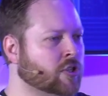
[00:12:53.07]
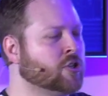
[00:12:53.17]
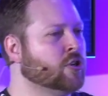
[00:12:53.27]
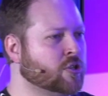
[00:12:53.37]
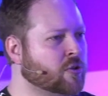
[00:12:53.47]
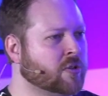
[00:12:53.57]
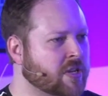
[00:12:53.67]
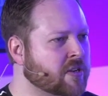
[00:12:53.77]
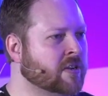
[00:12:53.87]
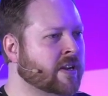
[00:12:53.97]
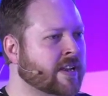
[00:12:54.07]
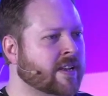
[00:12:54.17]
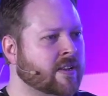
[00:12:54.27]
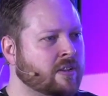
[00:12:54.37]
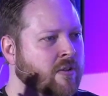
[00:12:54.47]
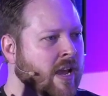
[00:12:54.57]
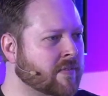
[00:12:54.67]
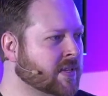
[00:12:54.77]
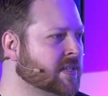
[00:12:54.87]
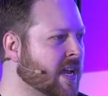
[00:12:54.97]
liturgical year, you have
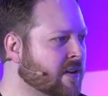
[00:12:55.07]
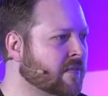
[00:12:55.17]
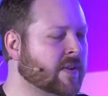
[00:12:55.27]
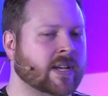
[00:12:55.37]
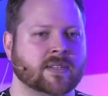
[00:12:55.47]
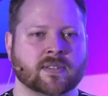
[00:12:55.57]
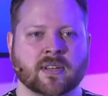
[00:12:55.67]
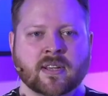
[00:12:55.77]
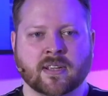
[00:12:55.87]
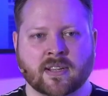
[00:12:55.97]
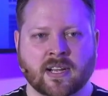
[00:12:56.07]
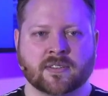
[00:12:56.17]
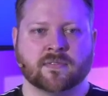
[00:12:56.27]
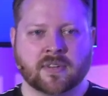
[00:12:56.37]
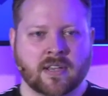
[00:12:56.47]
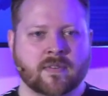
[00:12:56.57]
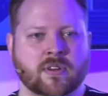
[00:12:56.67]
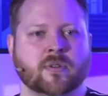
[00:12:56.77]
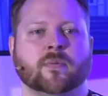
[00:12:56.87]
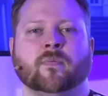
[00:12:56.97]
the sacrifice, God's forgiven
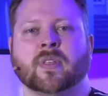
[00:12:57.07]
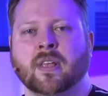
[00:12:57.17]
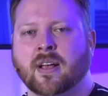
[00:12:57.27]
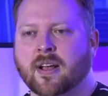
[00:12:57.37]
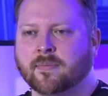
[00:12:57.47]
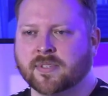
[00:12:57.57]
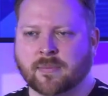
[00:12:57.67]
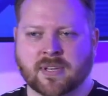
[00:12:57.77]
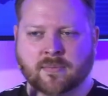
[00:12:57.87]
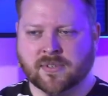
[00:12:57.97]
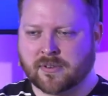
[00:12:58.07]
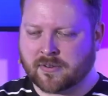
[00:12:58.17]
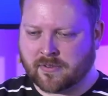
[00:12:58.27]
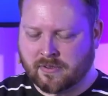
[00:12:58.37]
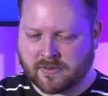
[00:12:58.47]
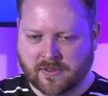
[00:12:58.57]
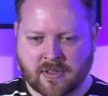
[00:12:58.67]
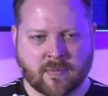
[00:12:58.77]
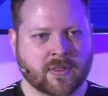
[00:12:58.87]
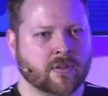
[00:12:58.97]
you. Sometimes there's a
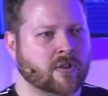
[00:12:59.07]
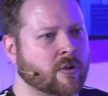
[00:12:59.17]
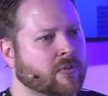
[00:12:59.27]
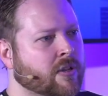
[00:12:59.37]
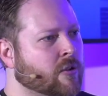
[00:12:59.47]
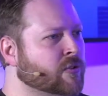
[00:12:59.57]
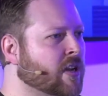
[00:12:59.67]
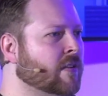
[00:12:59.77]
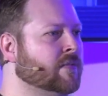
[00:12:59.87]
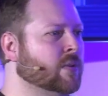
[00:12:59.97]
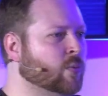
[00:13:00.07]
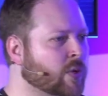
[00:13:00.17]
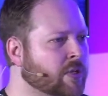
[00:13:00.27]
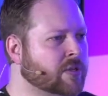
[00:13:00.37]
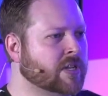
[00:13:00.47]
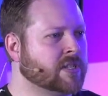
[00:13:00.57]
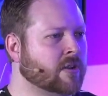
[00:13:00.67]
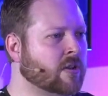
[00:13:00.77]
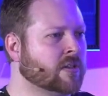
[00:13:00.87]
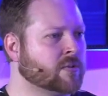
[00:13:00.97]
thing about the goat that goes off to the wilderness and
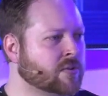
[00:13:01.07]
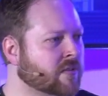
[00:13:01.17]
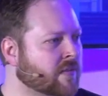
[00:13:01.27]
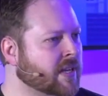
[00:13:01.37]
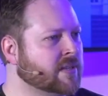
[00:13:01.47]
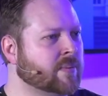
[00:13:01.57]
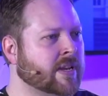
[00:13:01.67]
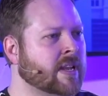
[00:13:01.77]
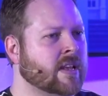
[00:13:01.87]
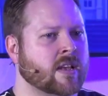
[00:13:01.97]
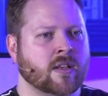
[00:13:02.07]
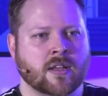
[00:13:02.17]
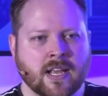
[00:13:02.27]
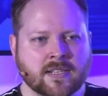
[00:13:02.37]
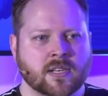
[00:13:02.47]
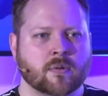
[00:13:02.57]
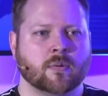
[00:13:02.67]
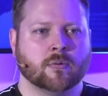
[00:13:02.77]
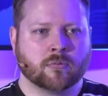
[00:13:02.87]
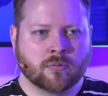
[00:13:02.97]
all sorts of things, but it's a
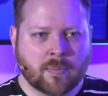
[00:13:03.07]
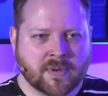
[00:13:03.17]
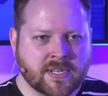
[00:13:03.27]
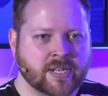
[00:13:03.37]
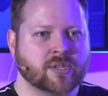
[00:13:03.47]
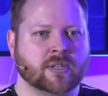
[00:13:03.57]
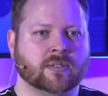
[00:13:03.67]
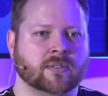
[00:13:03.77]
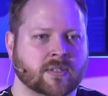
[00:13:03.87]
repetition.